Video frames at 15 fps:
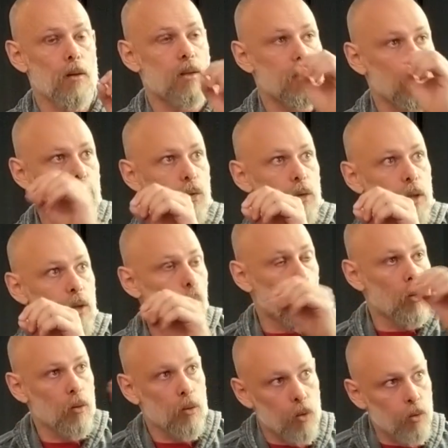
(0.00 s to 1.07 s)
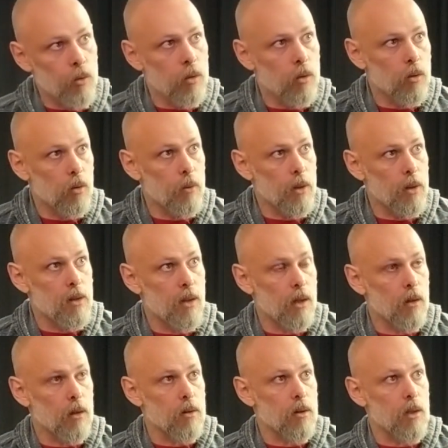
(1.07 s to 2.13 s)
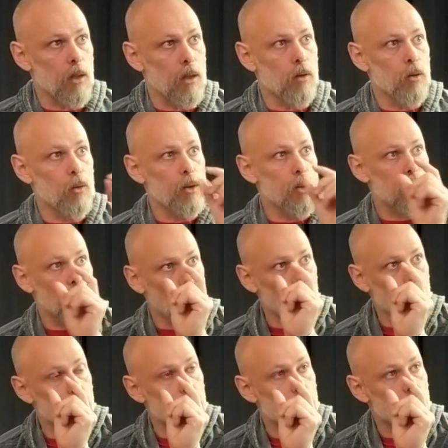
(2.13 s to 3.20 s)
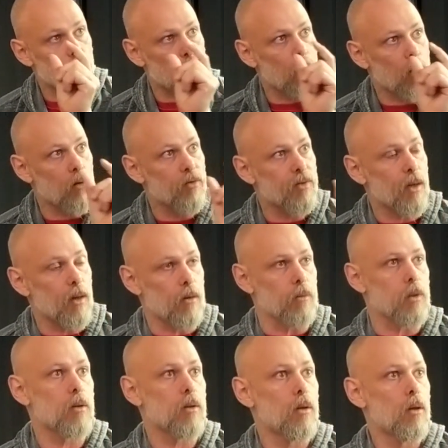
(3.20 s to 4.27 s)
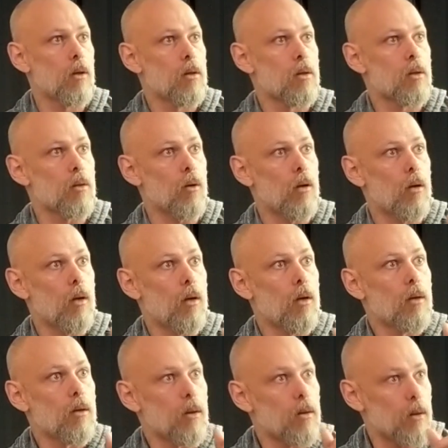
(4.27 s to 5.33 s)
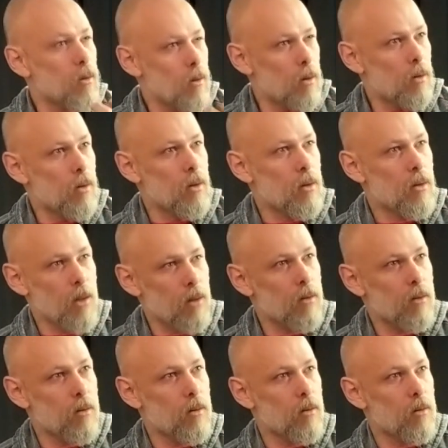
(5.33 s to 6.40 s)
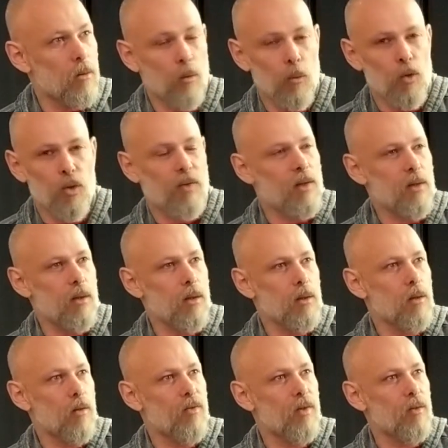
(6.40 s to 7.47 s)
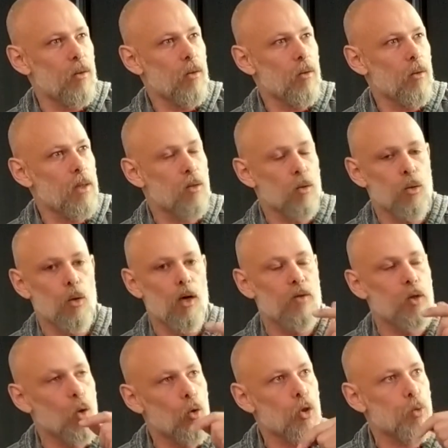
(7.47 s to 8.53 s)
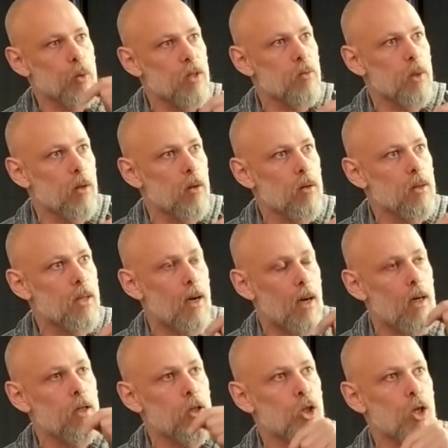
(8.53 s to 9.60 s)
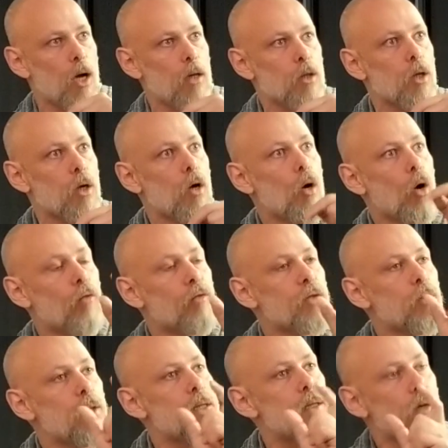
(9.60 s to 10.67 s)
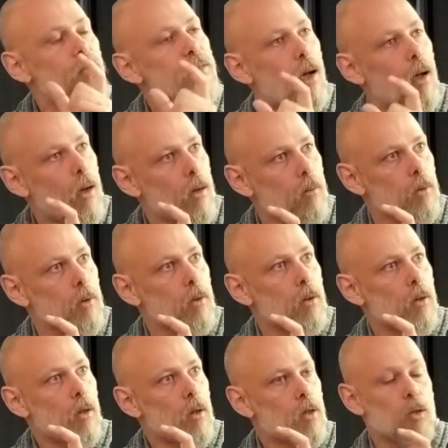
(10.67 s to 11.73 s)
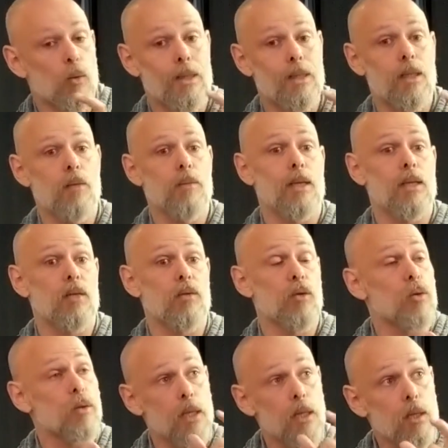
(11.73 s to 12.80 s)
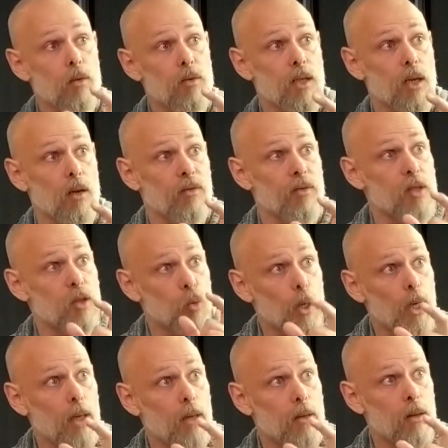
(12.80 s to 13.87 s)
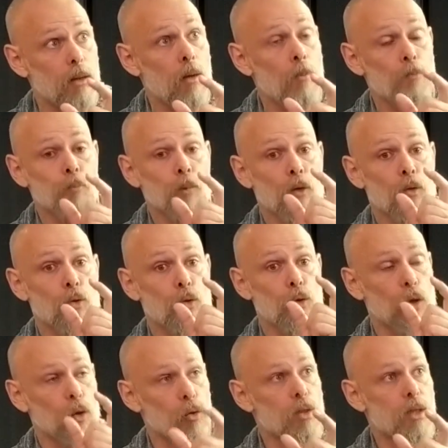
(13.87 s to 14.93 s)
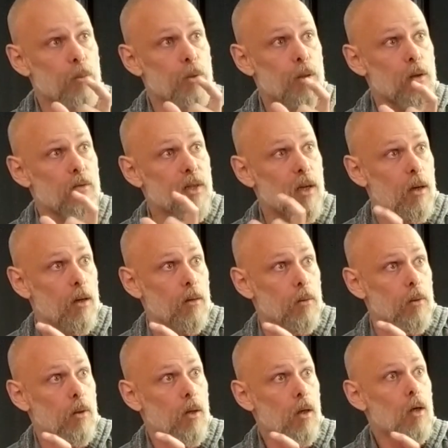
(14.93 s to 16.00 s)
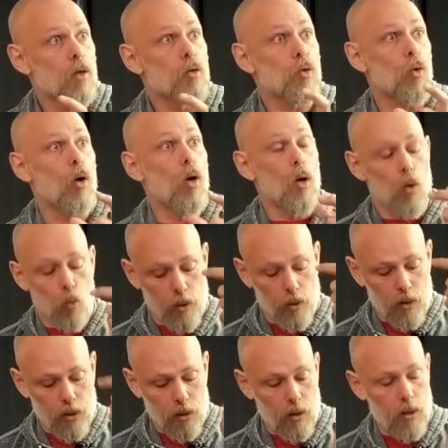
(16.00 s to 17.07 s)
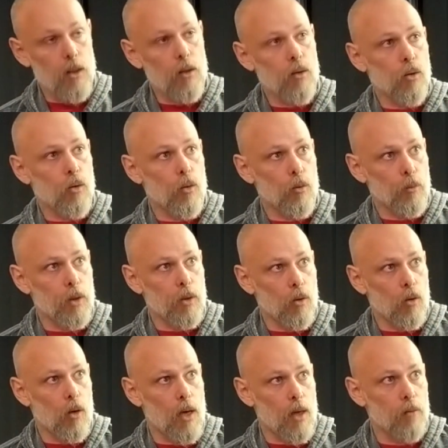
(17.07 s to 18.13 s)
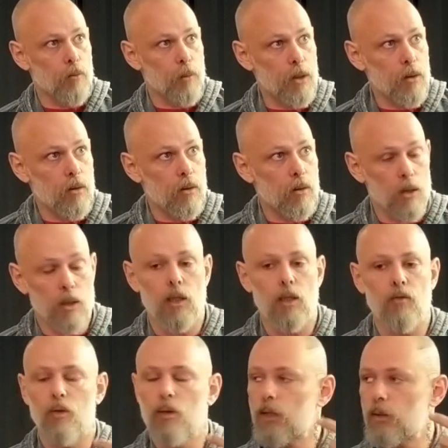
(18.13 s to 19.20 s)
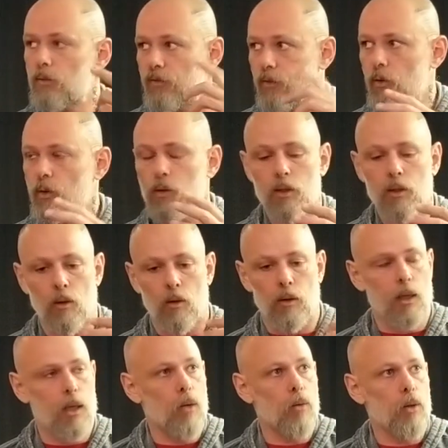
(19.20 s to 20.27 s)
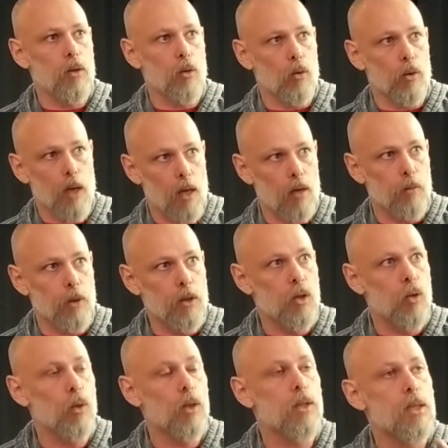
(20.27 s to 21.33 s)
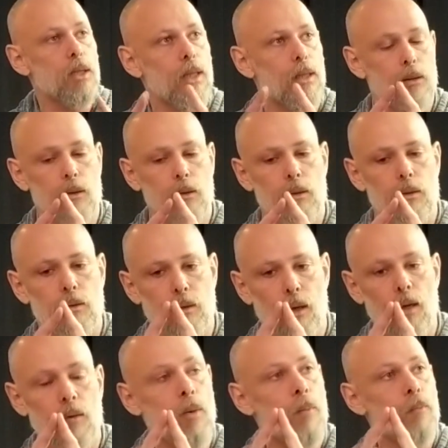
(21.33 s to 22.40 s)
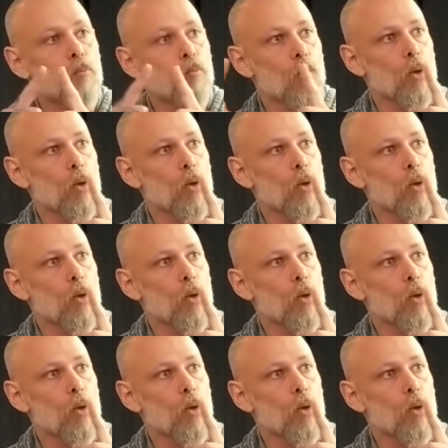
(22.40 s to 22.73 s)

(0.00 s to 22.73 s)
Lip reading: serotonin won't do the milliseconds. He'll do his own chunk of times. So isn't that the most fascinating stuff ever, right? So you have neurotransmitters that are in charge of units of time. So it seems that even your sense of self is related to your conception of time. So when you can hear your heartbeat, if you can focus on hearing your own heartbeat, you will see that time